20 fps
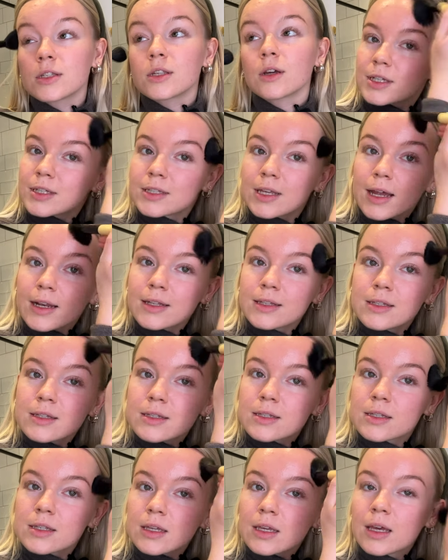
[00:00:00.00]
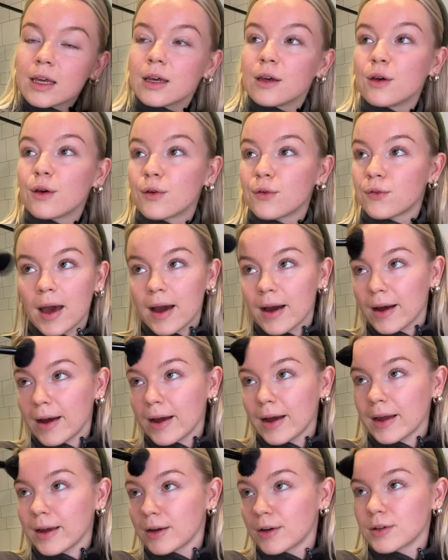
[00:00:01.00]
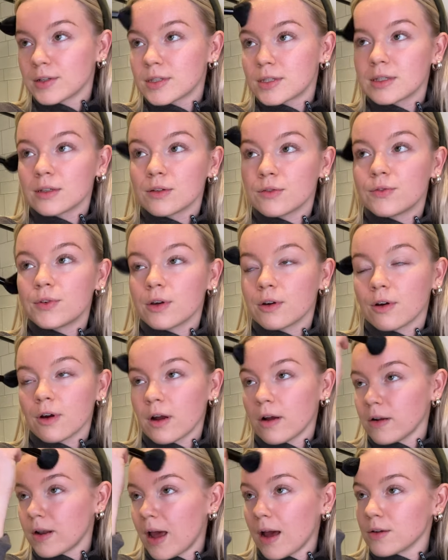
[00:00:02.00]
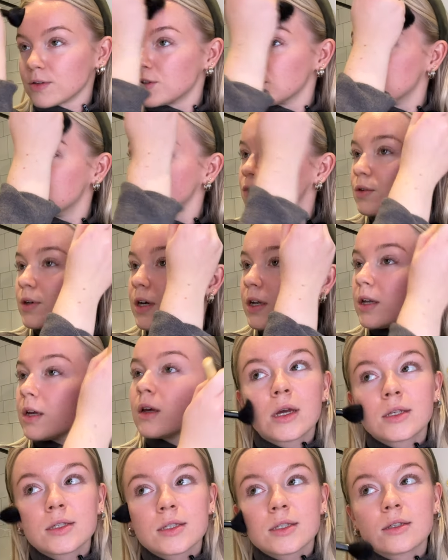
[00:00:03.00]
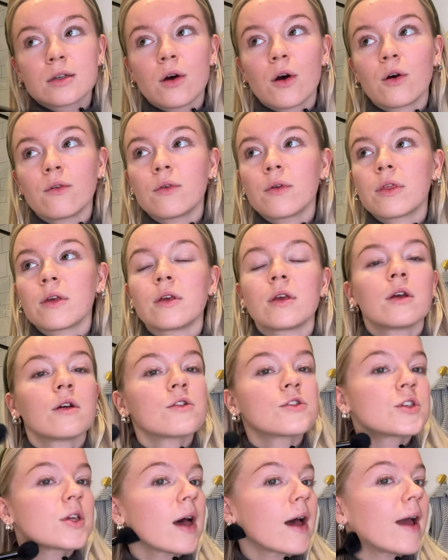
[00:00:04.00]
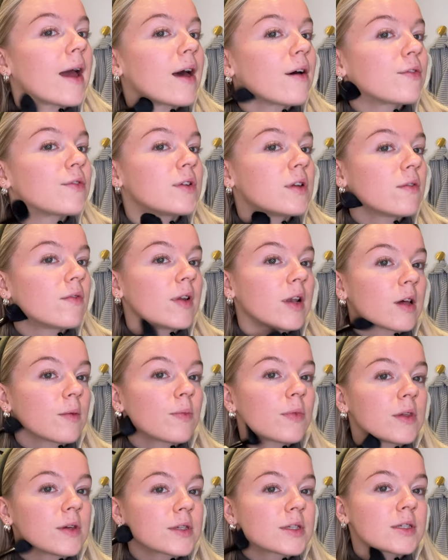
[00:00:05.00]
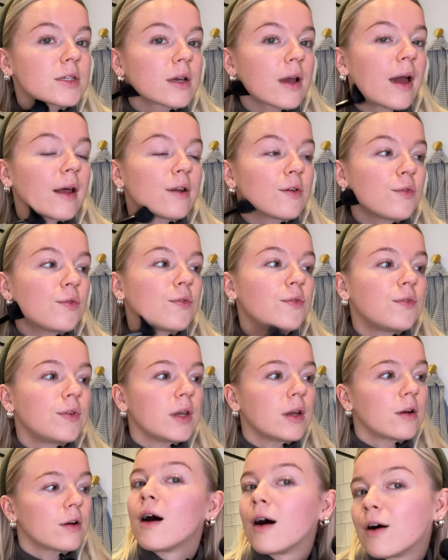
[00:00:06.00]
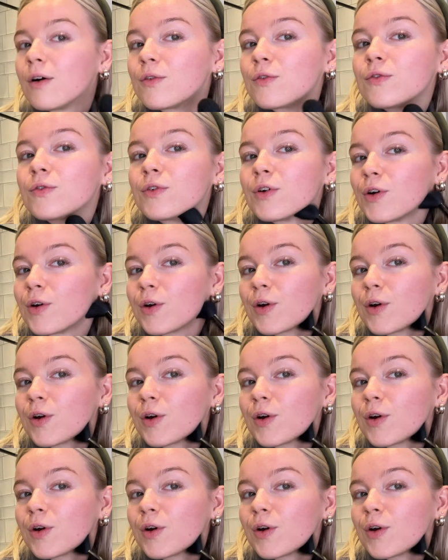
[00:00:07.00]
I was excited to see if I could still figure out how to do it, because over the years I have developed this kind of fear of